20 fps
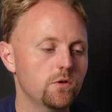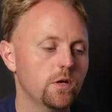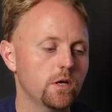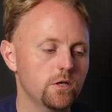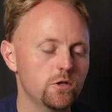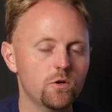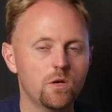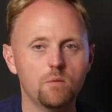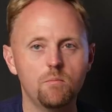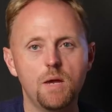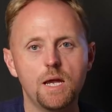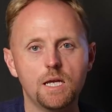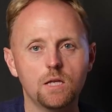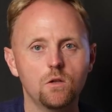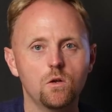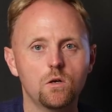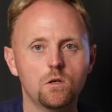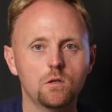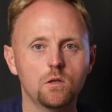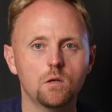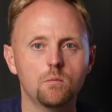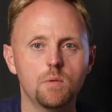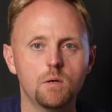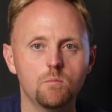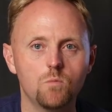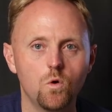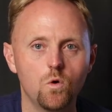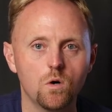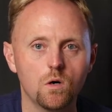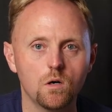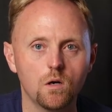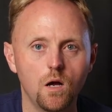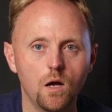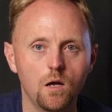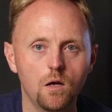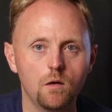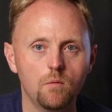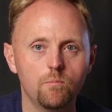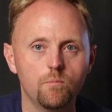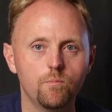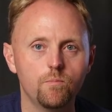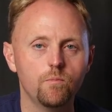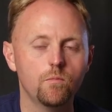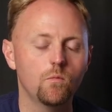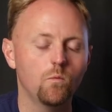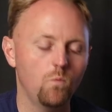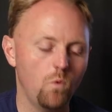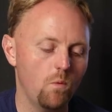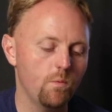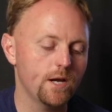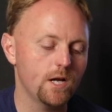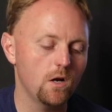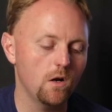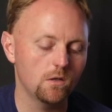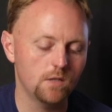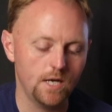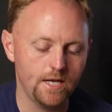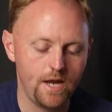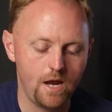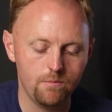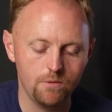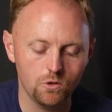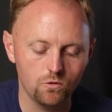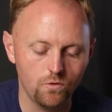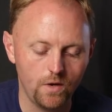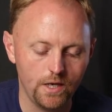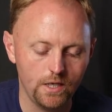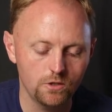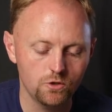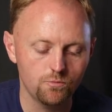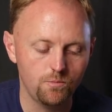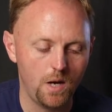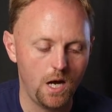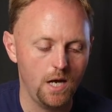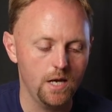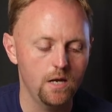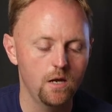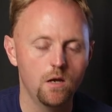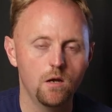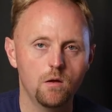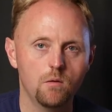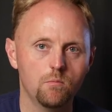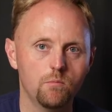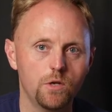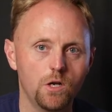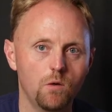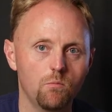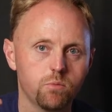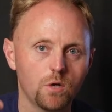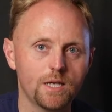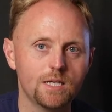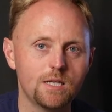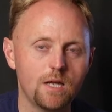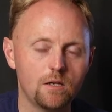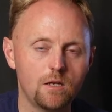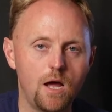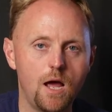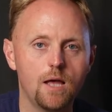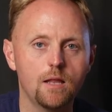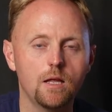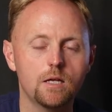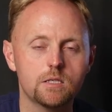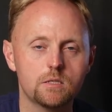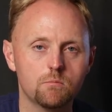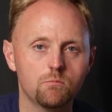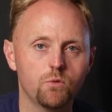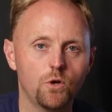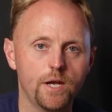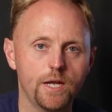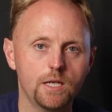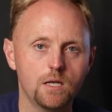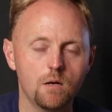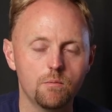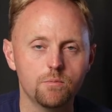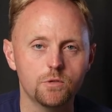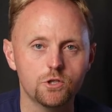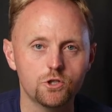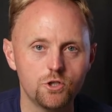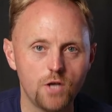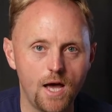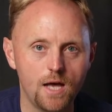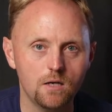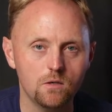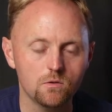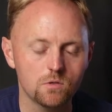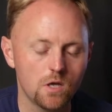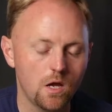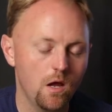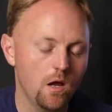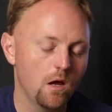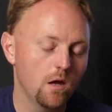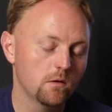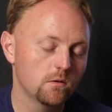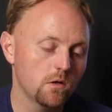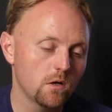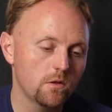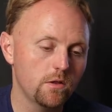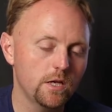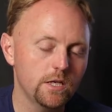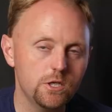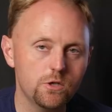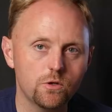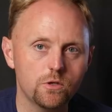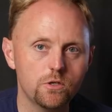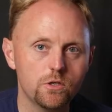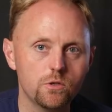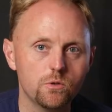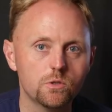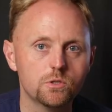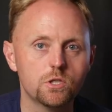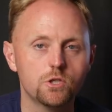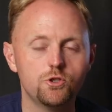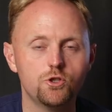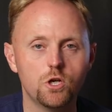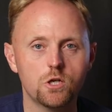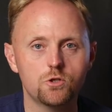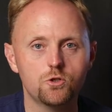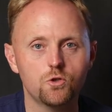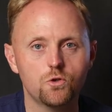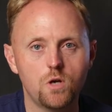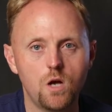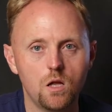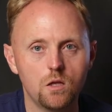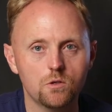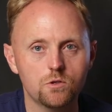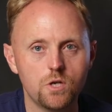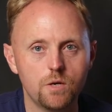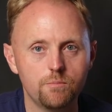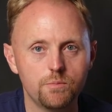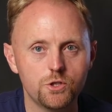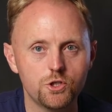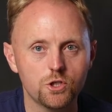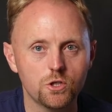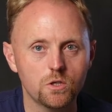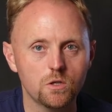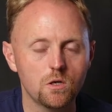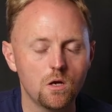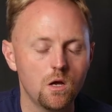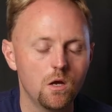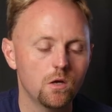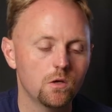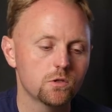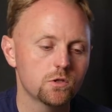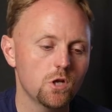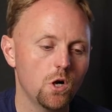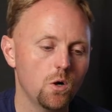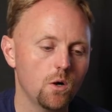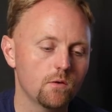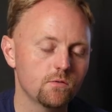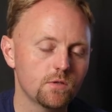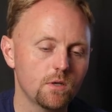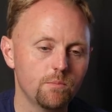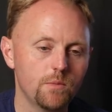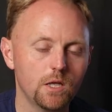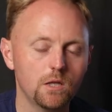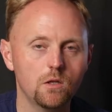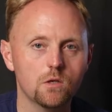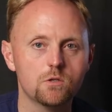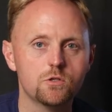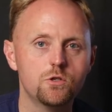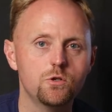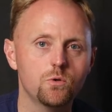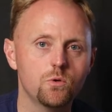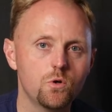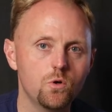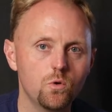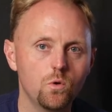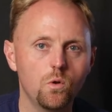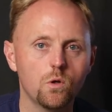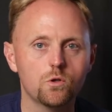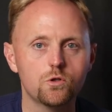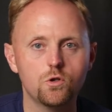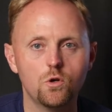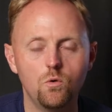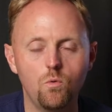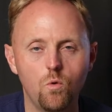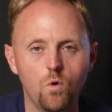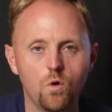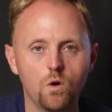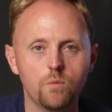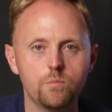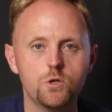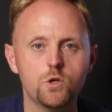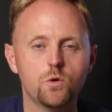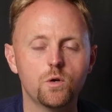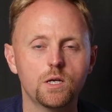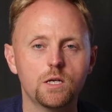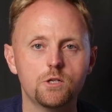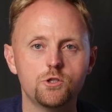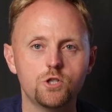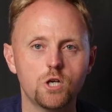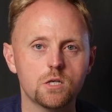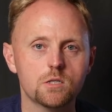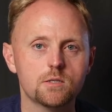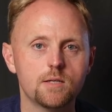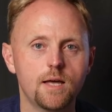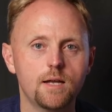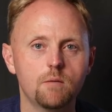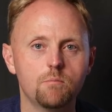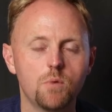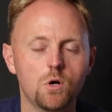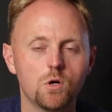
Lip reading: you can make it look a little bit more what we call dynamic range by, you know, bringing down the highlights and bringing up the shadows. Another thing you can do is adjust your color temperature. So if something looks too cool or too warm, you can adjust that in